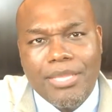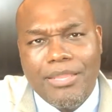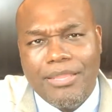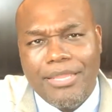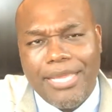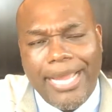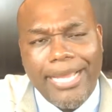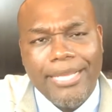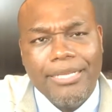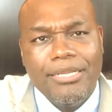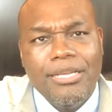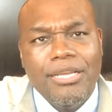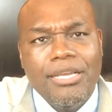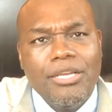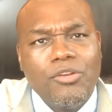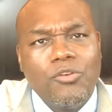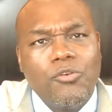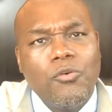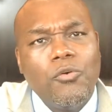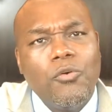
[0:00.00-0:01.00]
that
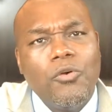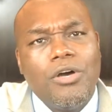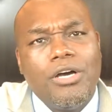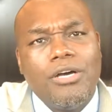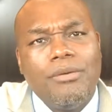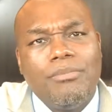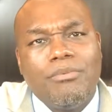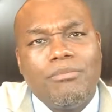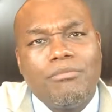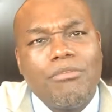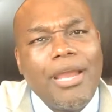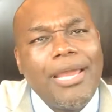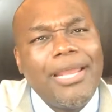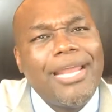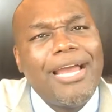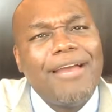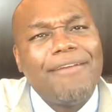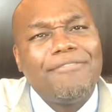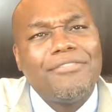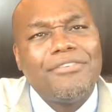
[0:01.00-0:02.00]
grew up right
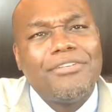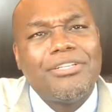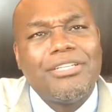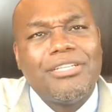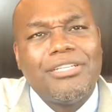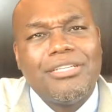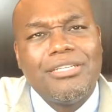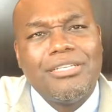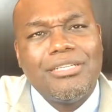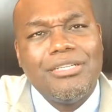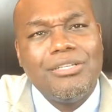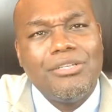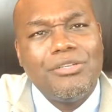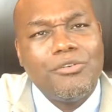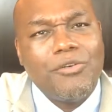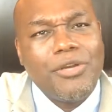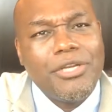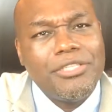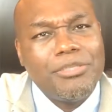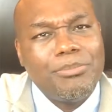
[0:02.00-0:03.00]
after the
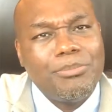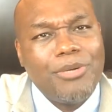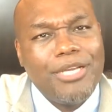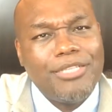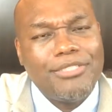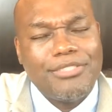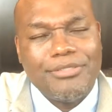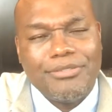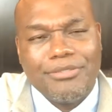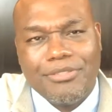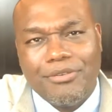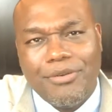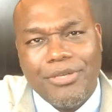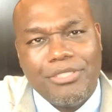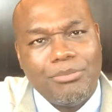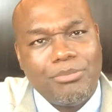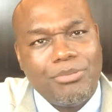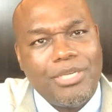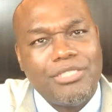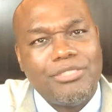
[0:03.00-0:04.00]
Great Depression.
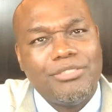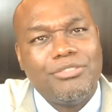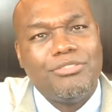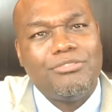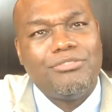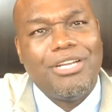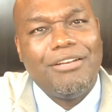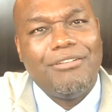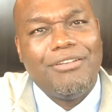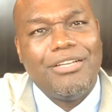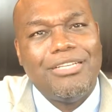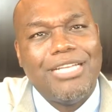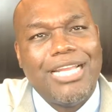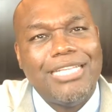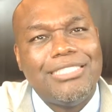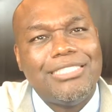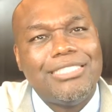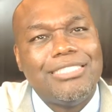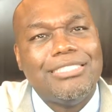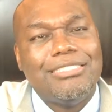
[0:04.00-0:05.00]
Great Depression was right around
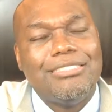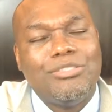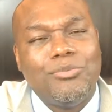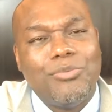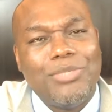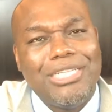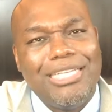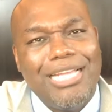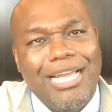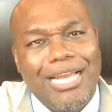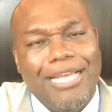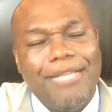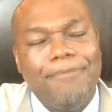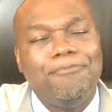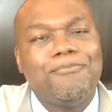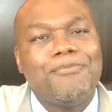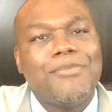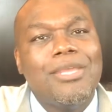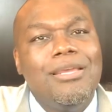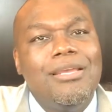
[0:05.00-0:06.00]

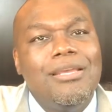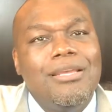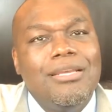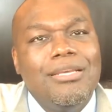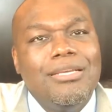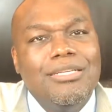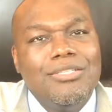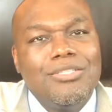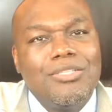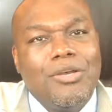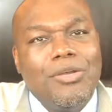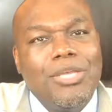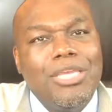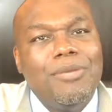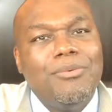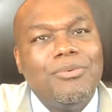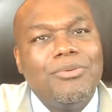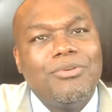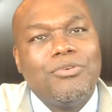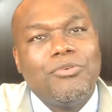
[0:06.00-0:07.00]
1929. So
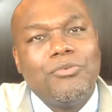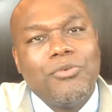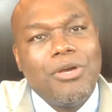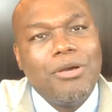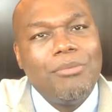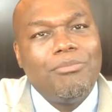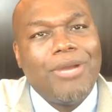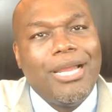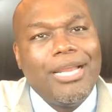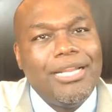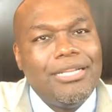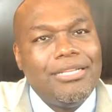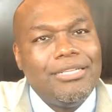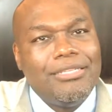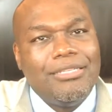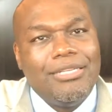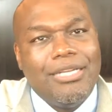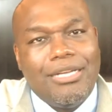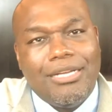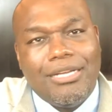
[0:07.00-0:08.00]
he grew up right in
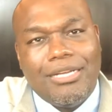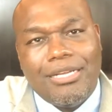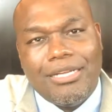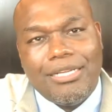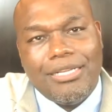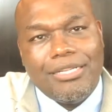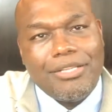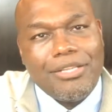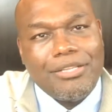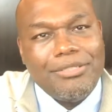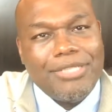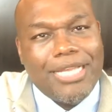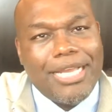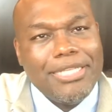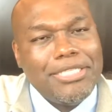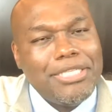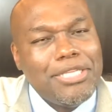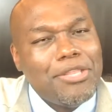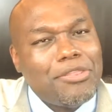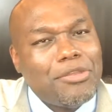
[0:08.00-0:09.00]
the
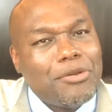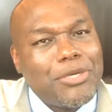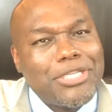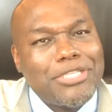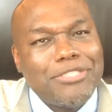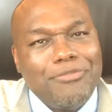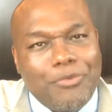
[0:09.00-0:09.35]
1930s,